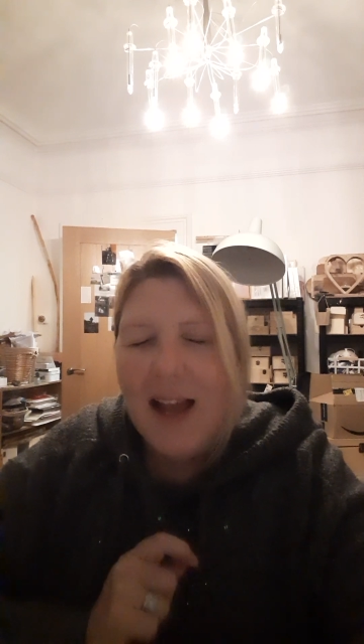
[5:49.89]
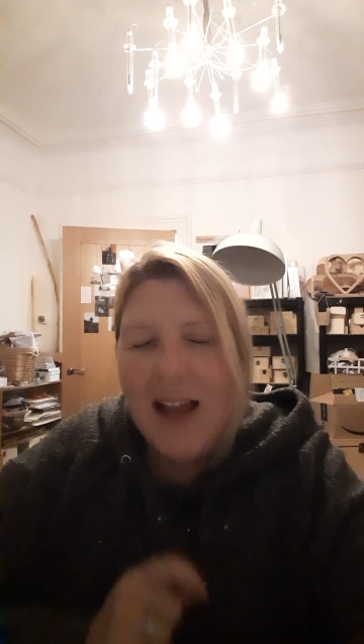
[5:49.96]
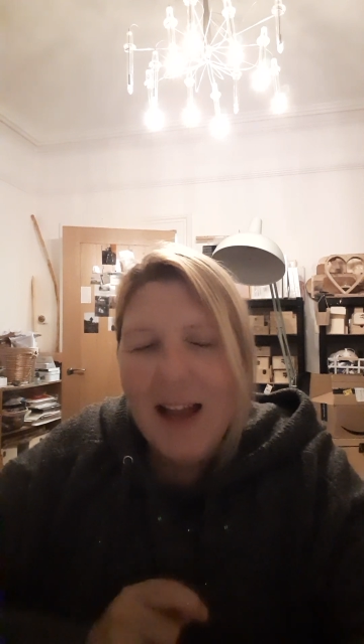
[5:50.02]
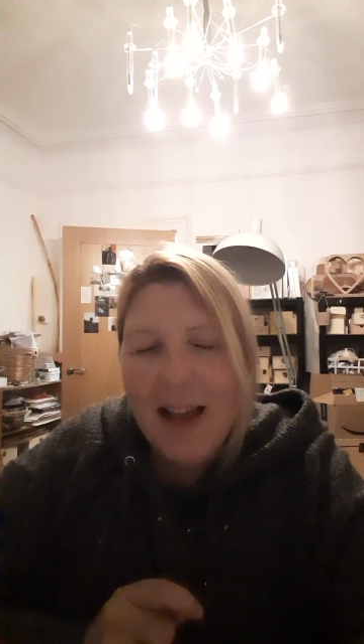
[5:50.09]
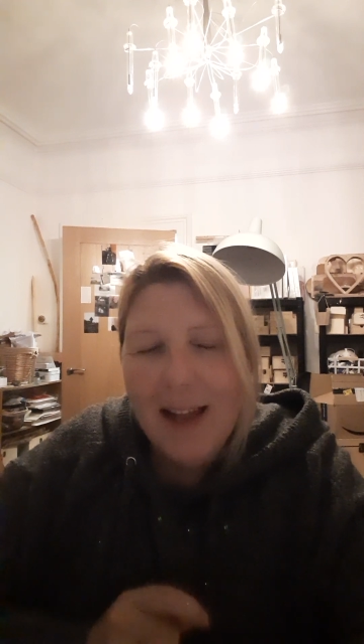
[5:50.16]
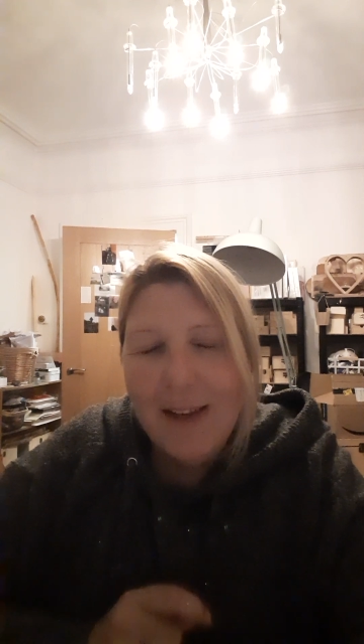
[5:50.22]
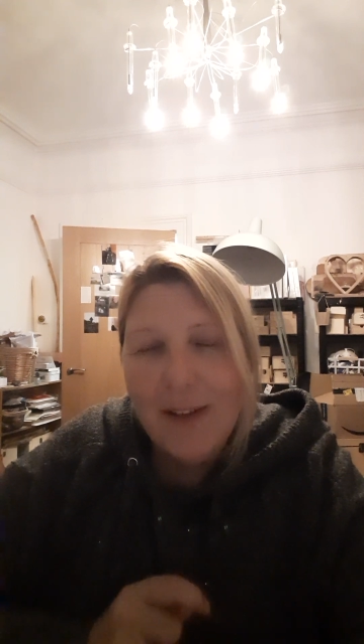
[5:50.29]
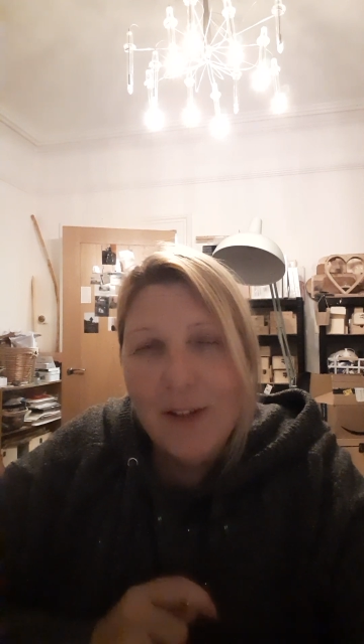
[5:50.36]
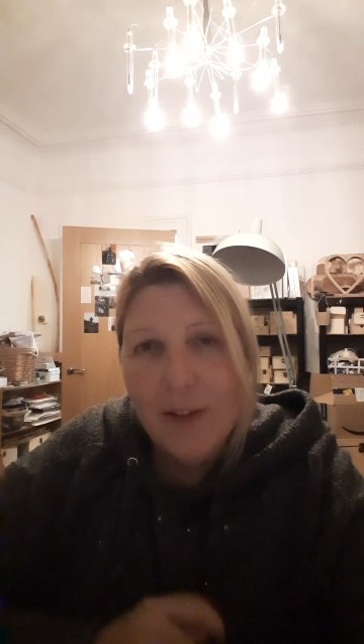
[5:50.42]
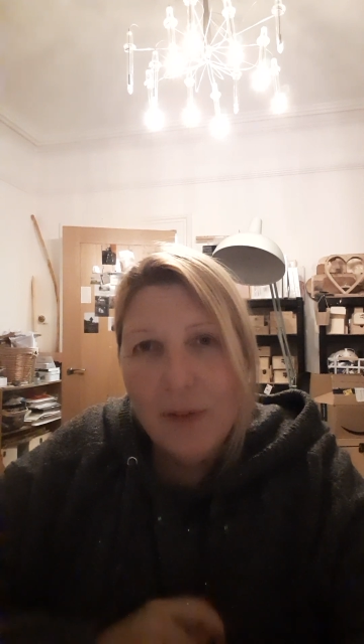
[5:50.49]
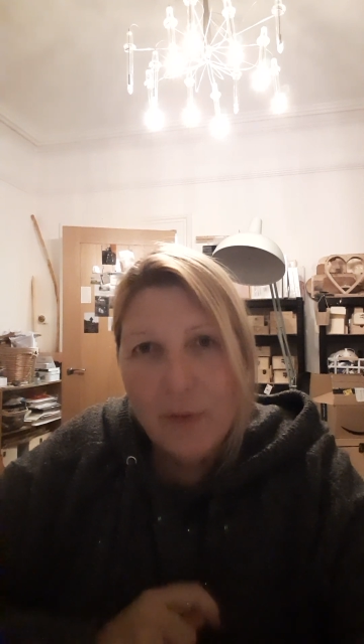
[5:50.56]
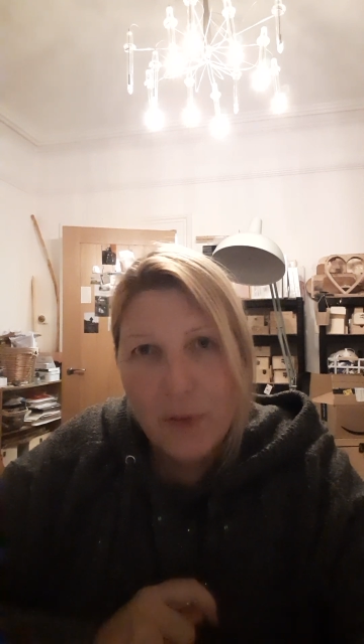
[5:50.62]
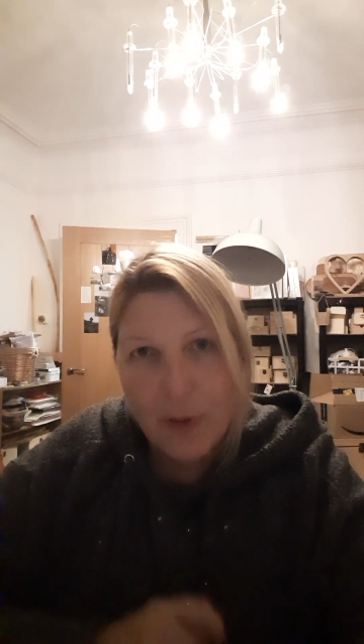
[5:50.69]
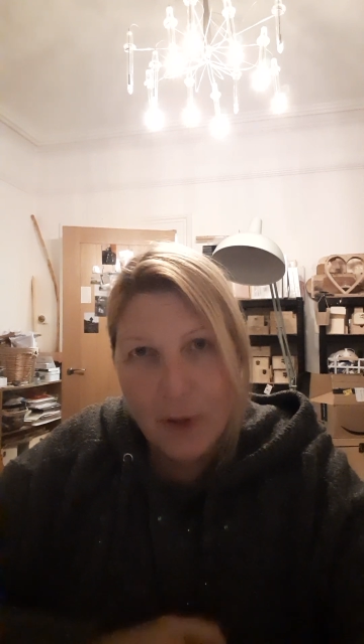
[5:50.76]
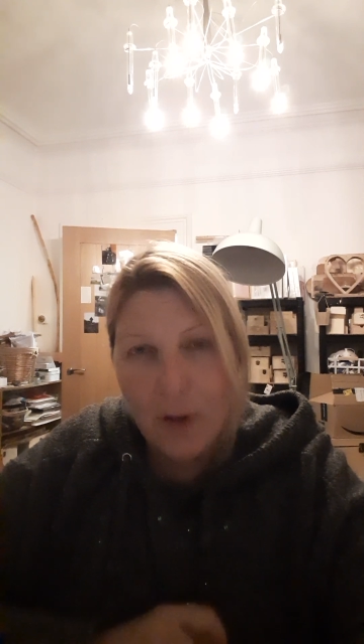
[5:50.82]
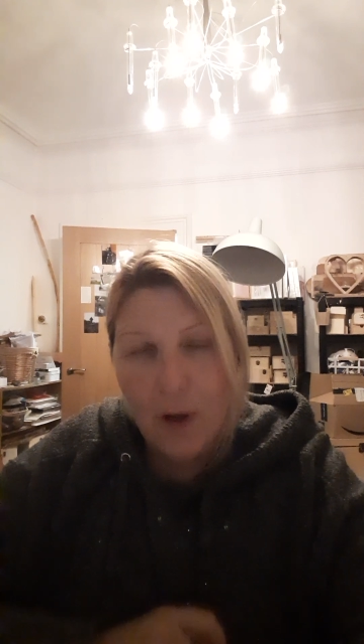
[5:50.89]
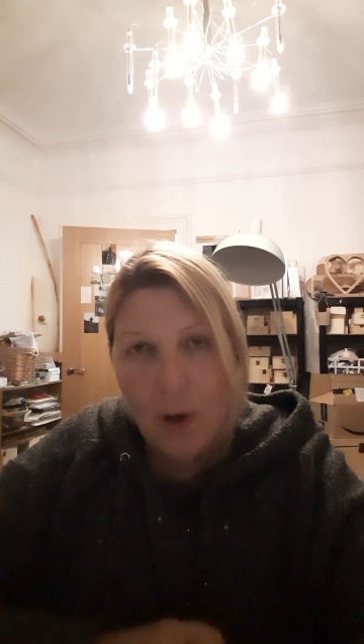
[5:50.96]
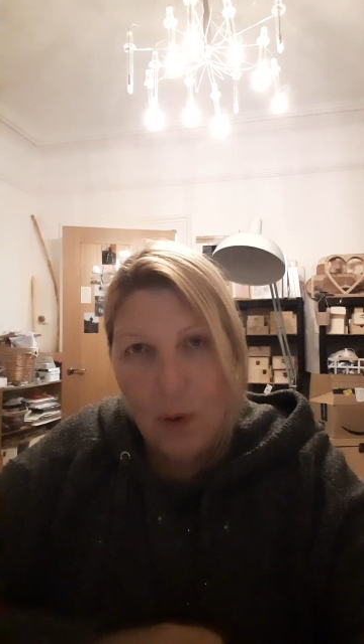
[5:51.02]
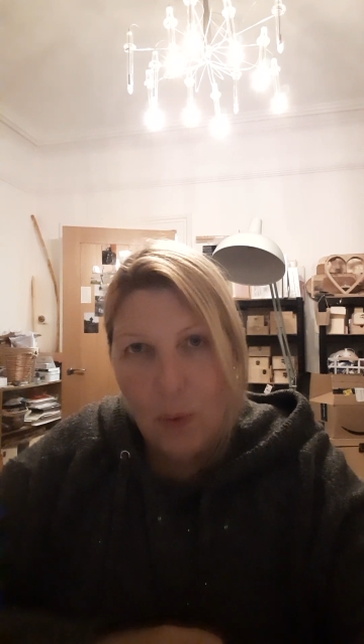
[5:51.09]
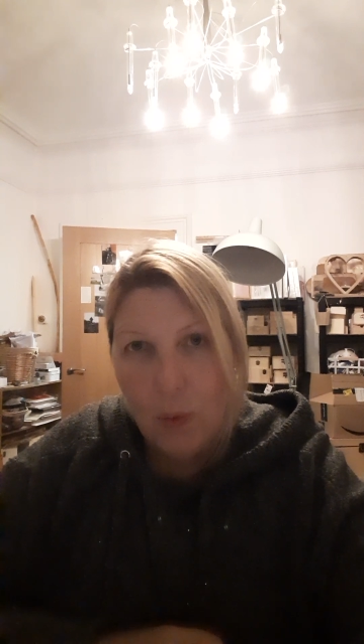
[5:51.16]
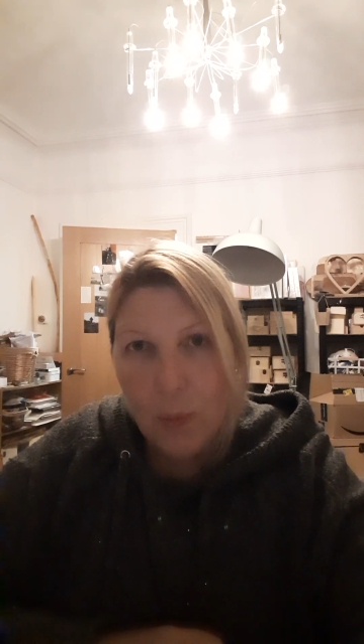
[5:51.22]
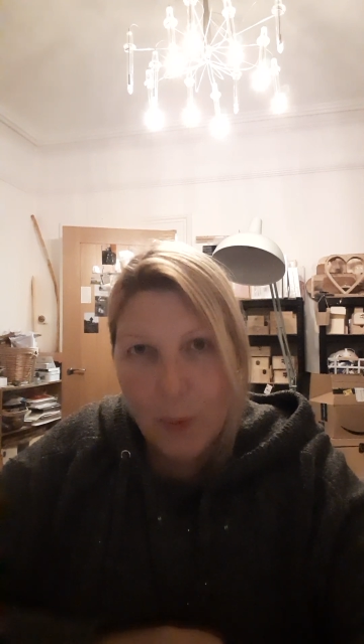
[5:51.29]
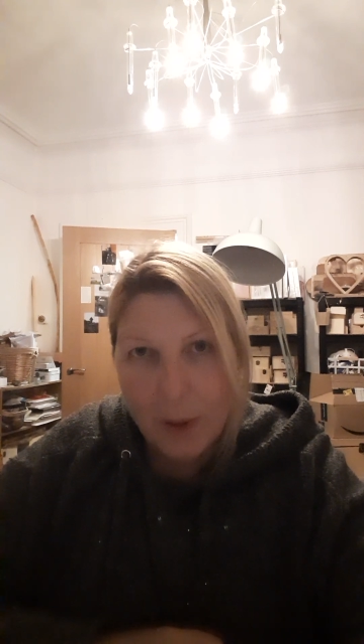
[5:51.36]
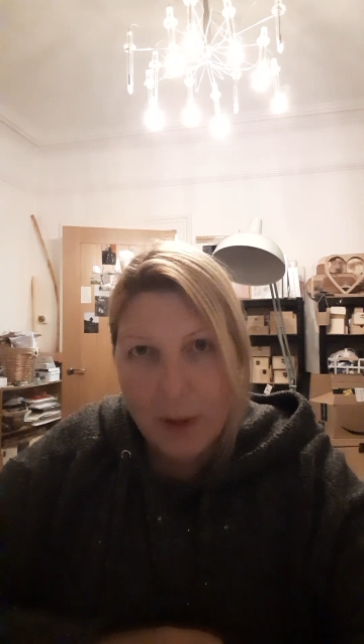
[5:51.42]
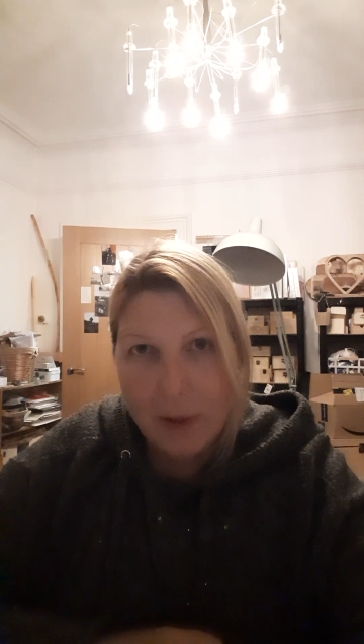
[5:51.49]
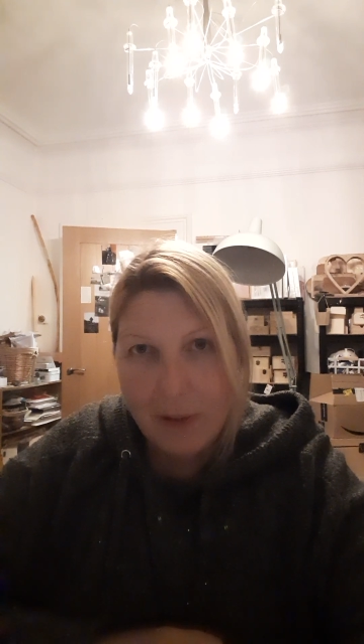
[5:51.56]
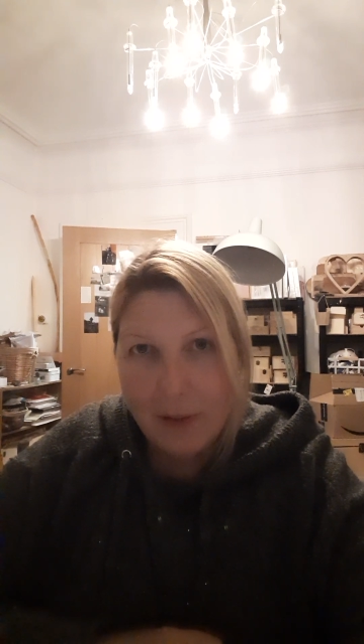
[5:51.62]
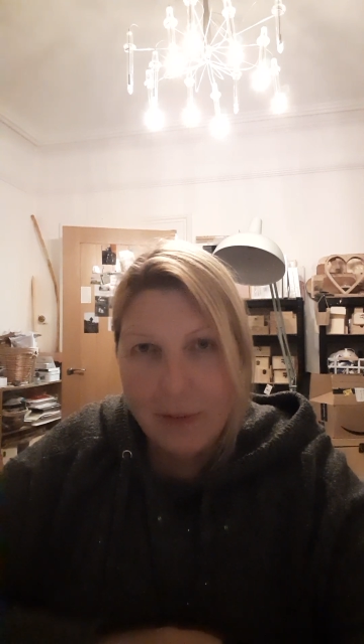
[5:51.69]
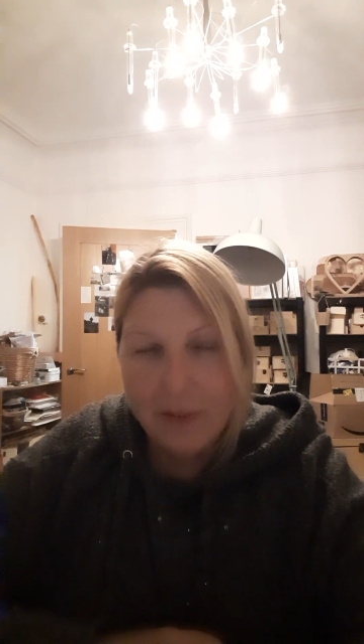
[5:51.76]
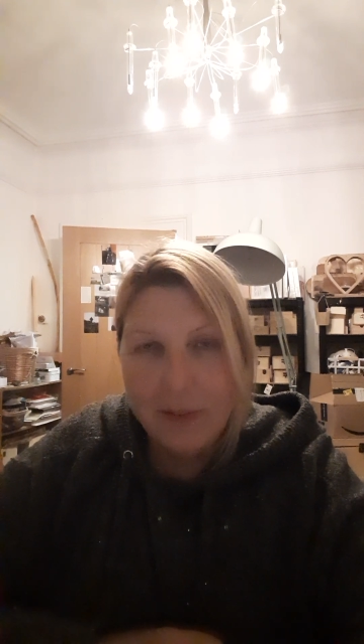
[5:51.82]
and for the whole
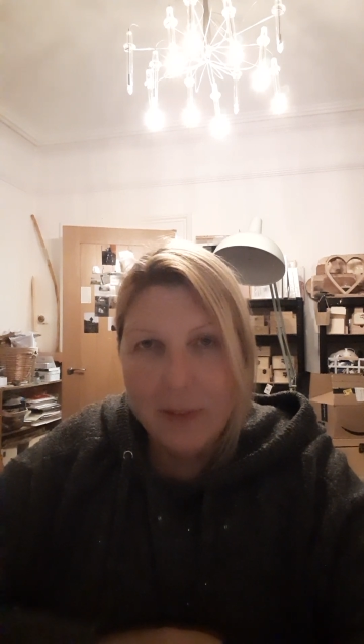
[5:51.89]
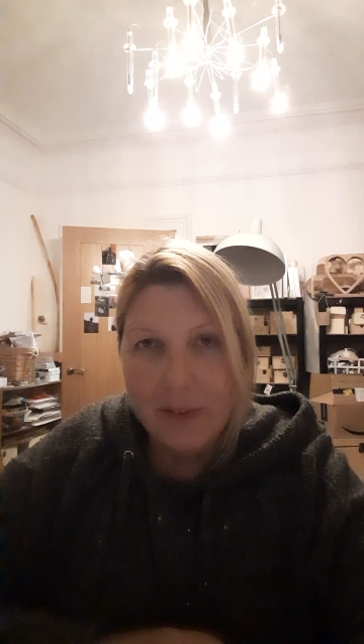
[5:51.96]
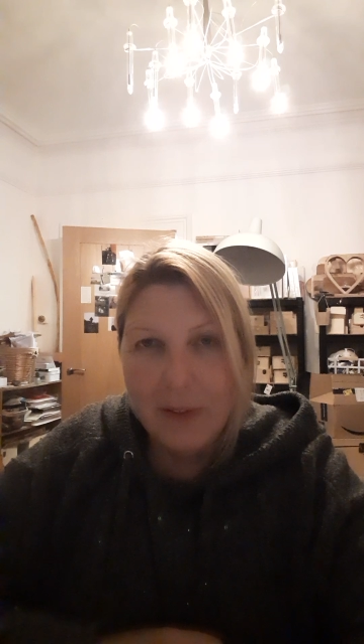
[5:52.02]
world.